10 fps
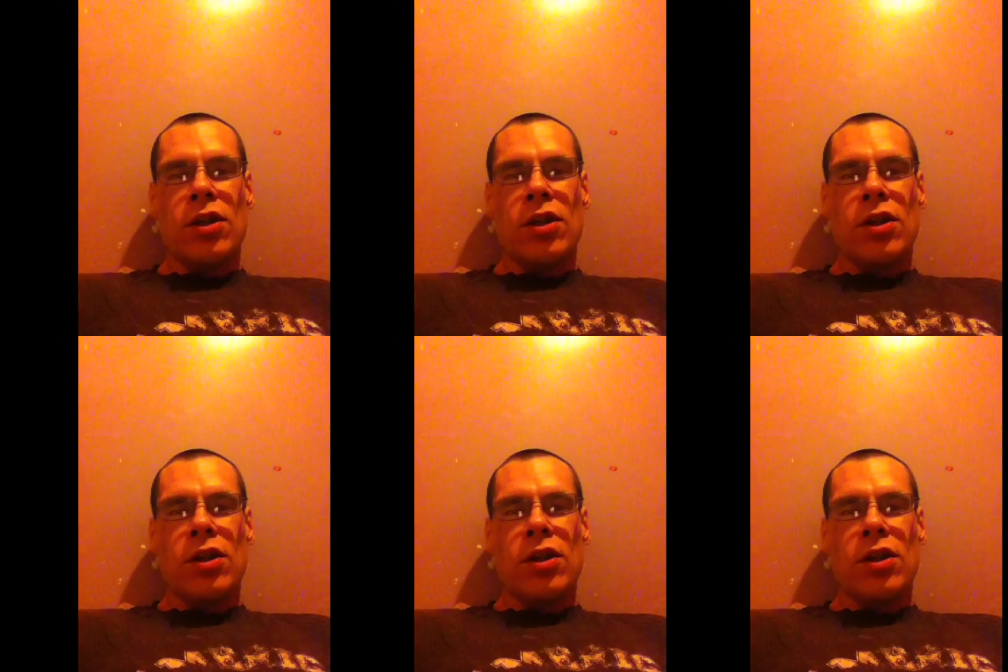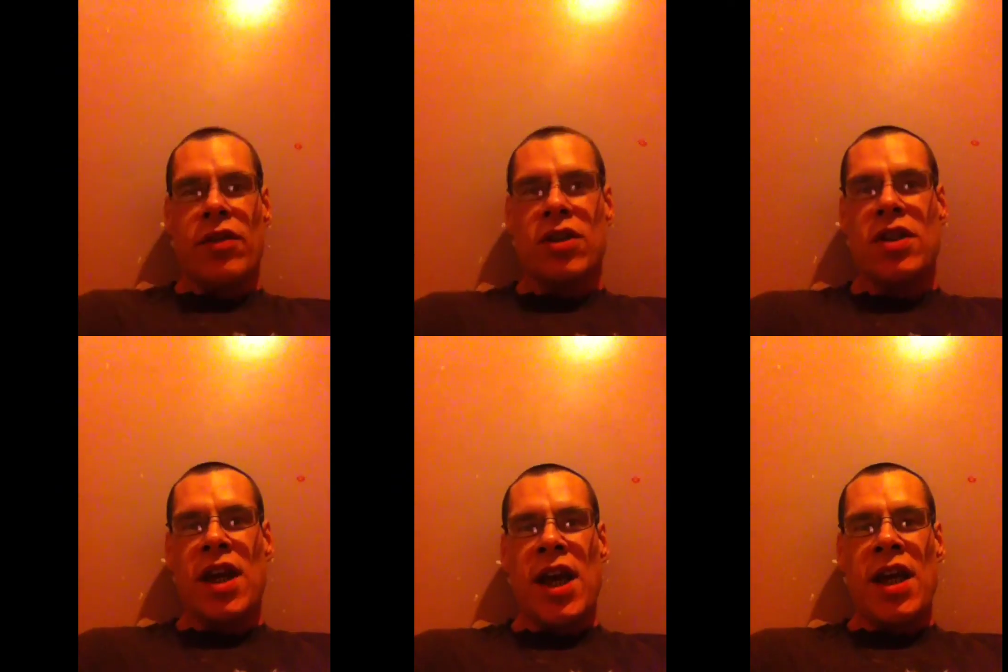Please have a
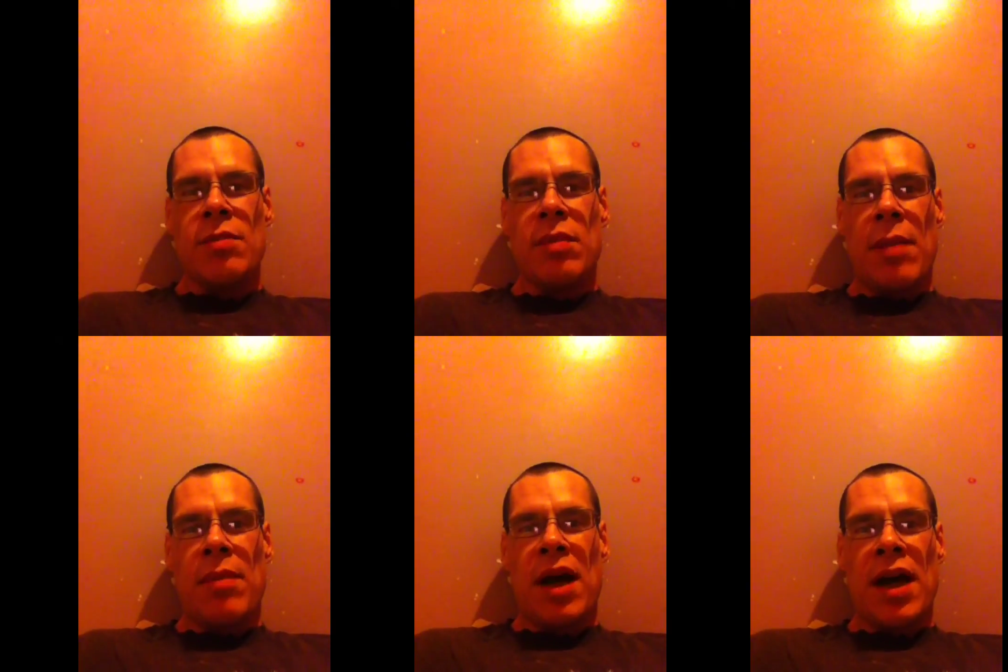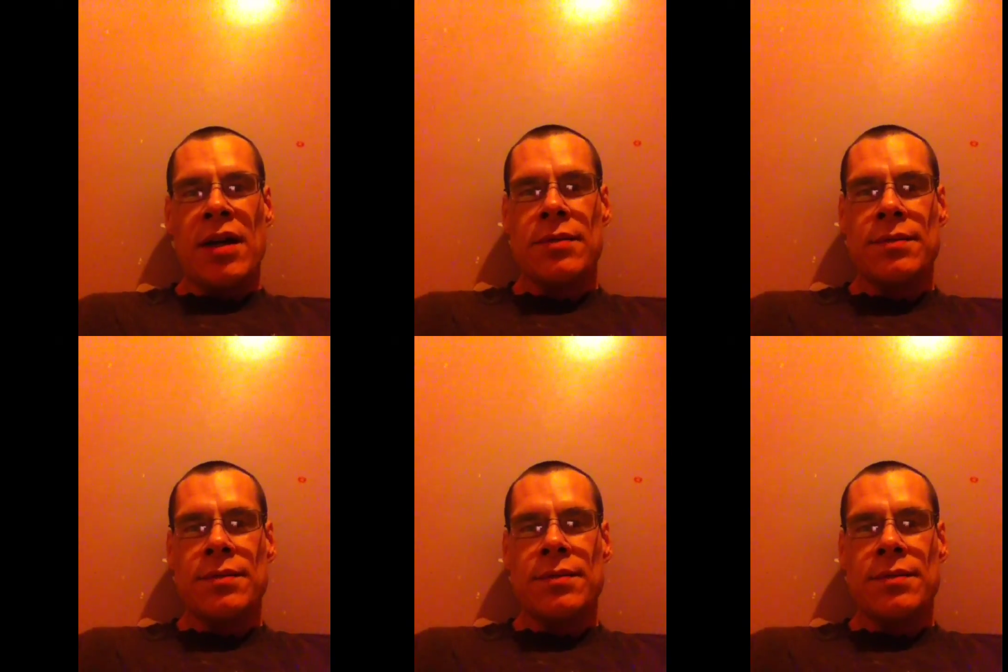good day and bye bye.